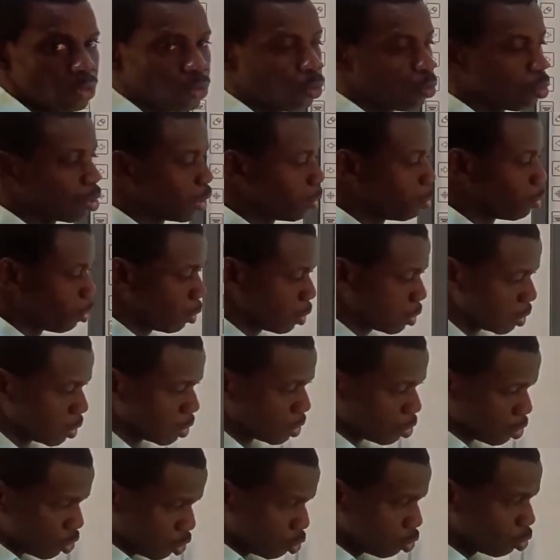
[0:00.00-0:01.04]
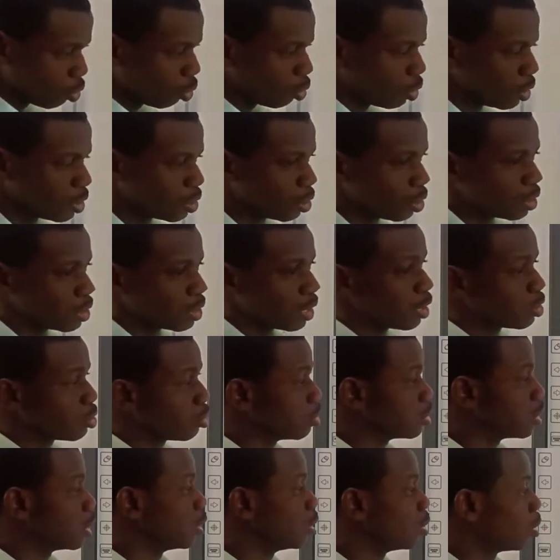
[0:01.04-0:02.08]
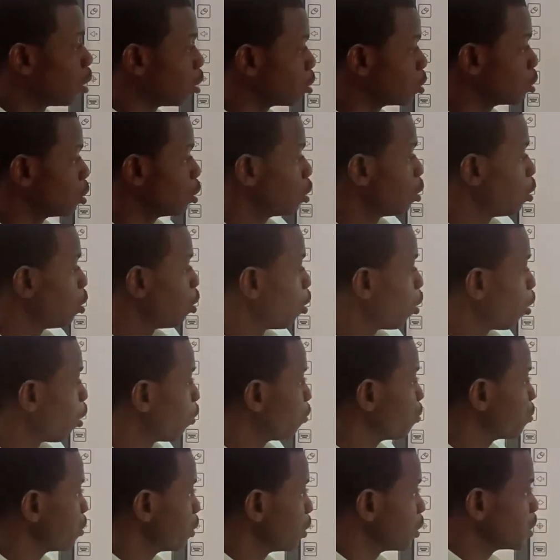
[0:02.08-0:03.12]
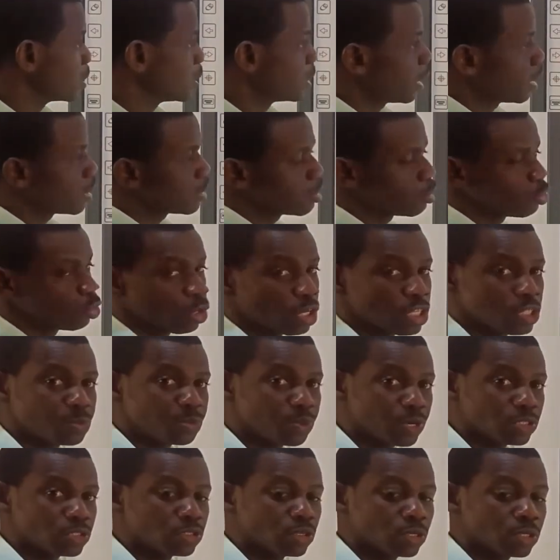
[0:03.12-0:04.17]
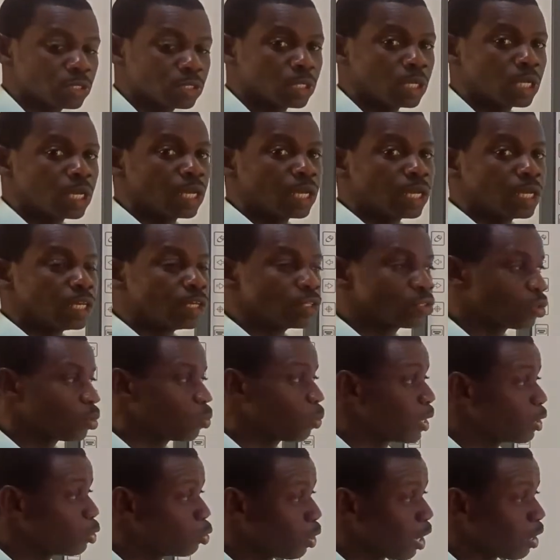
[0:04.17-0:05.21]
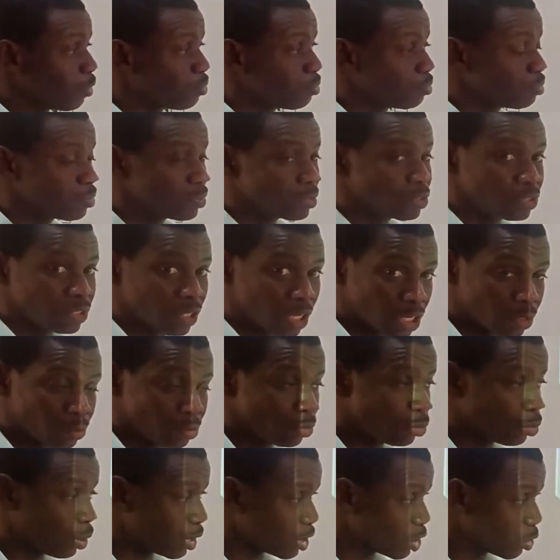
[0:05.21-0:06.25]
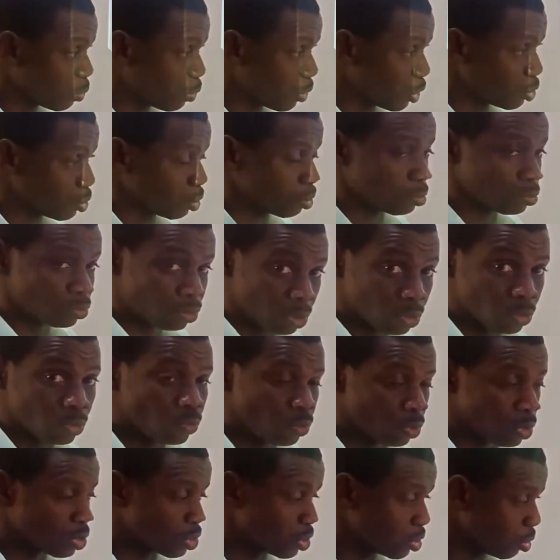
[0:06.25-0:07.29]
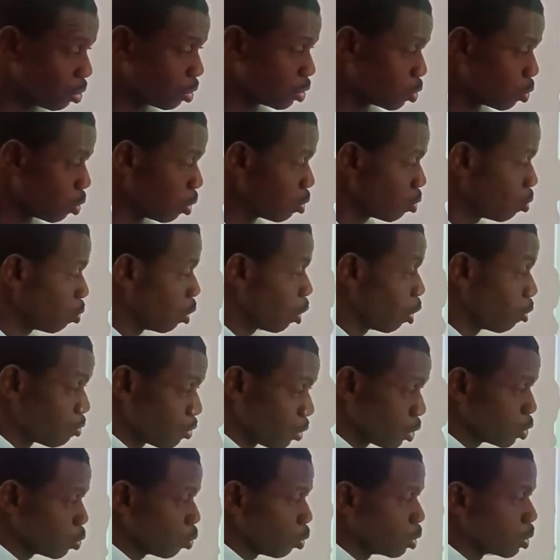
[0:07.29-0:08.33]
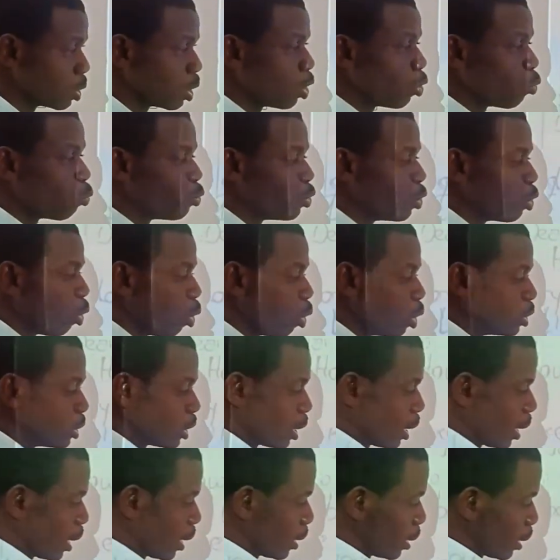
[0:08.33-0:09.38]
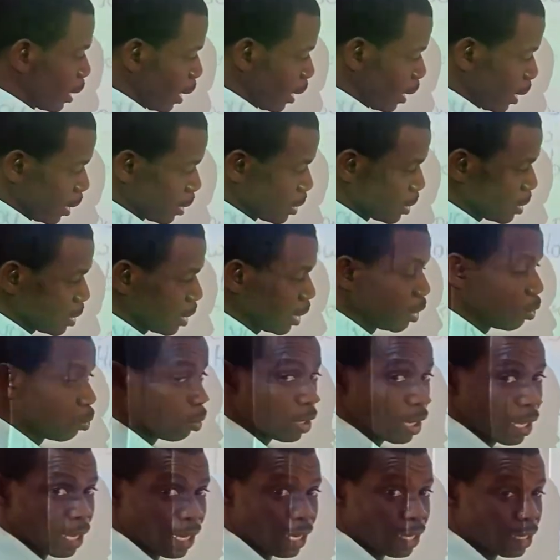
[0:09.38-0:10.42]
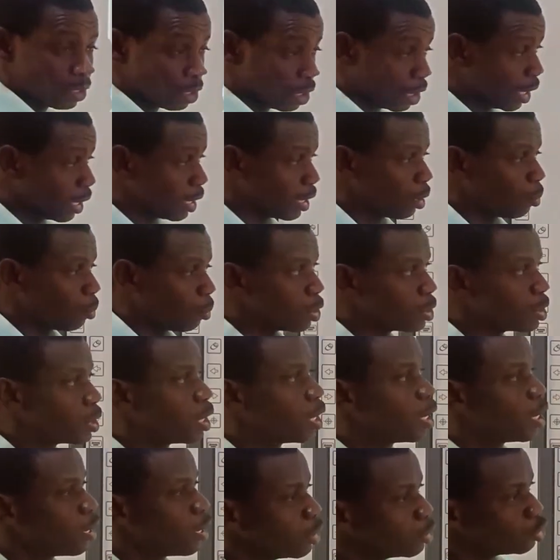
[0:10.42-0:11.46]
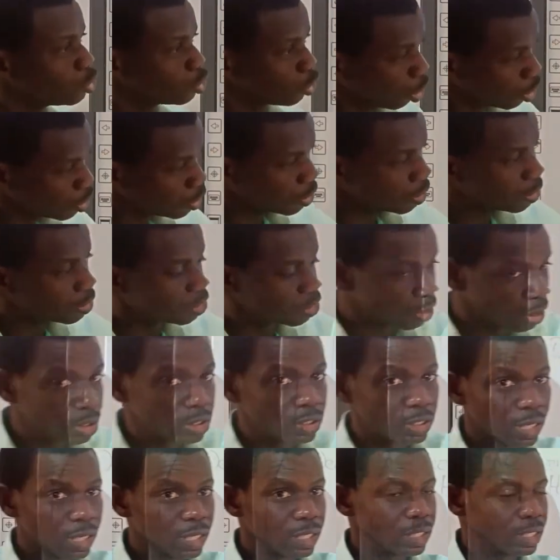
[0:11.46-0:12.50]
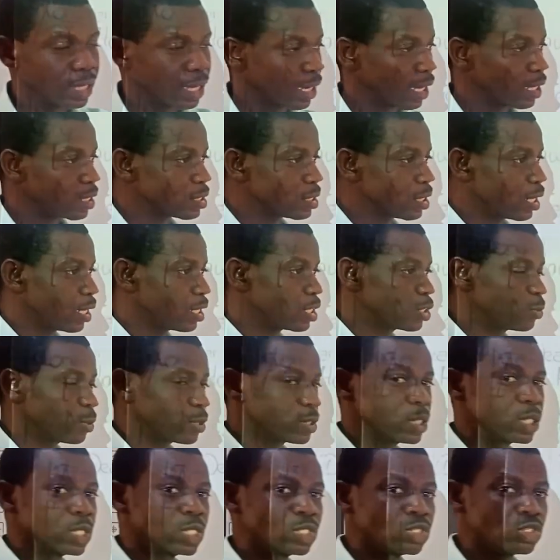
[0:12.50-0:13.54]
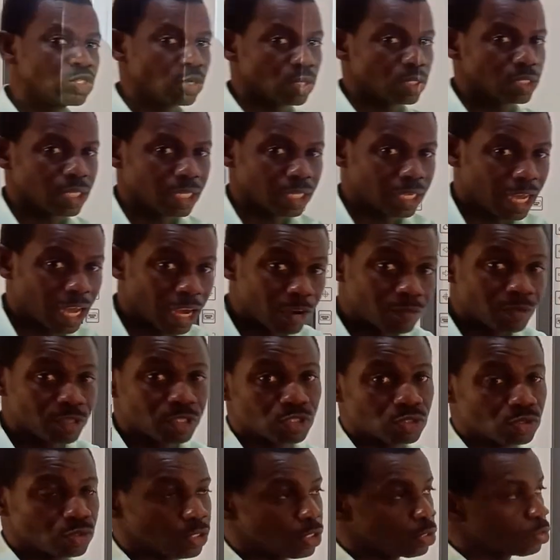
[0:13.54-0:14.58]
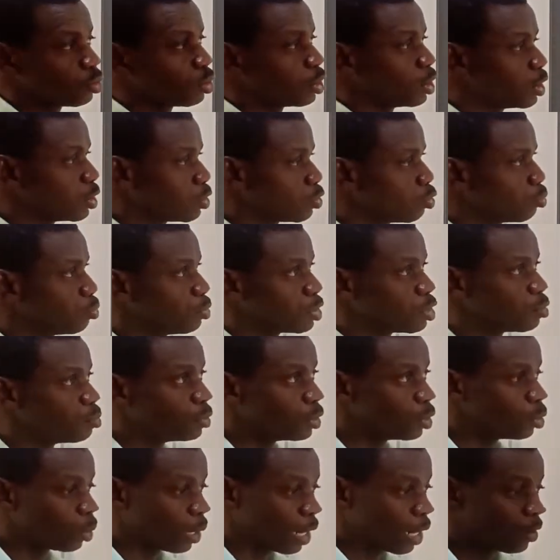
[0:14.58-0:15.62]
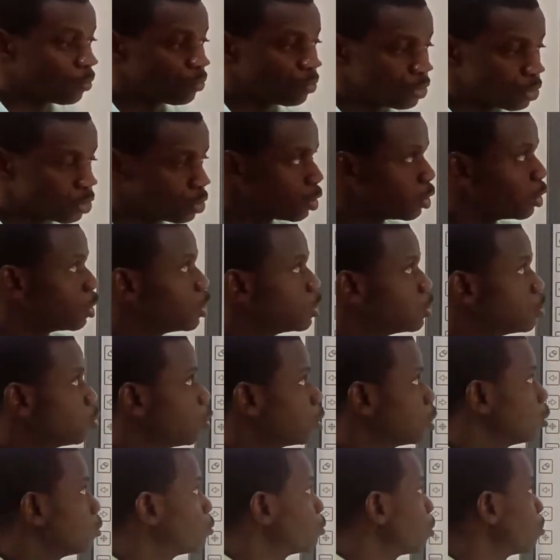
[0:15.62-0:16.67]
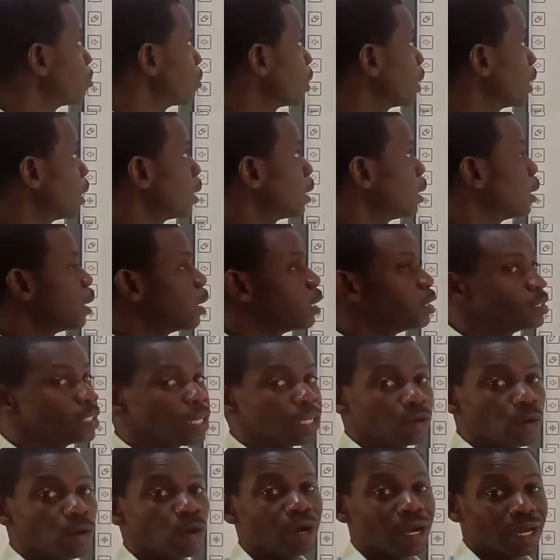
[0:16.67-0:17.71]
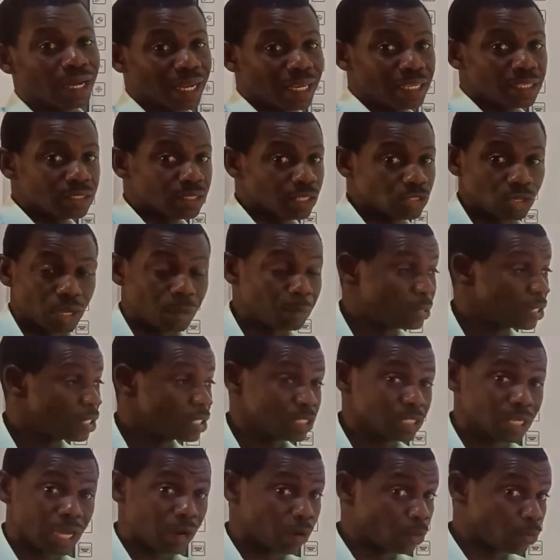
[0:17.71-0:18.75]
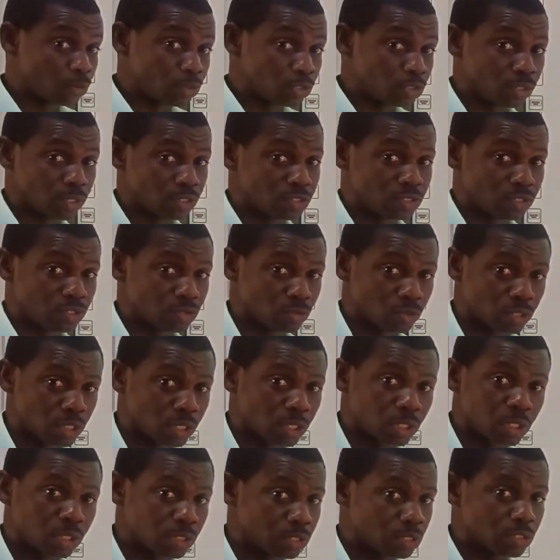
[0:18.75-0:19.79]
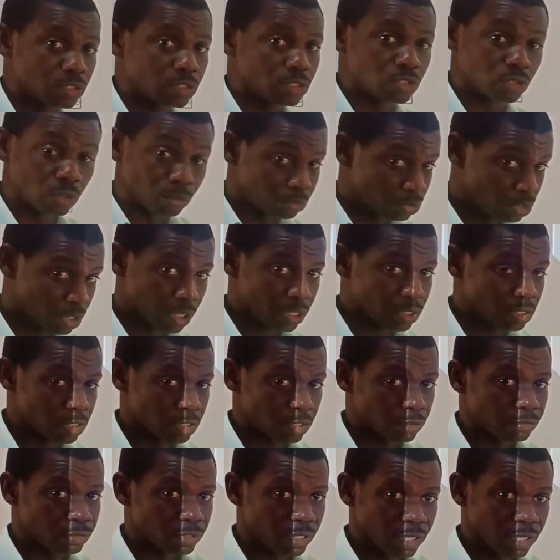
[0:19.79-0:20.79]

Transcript: Okay, because it tells us a lot of things. Yes, your expression is when you have terrible expression, wrong one, serious wrong one, obvious one, we underline. I can't see anyone that I can underline here, but judging generally, I can say that this person is just an average student or a little bit below average, judging from there. Then organization, I mean, this is how we judge it. Okay, it is subjective.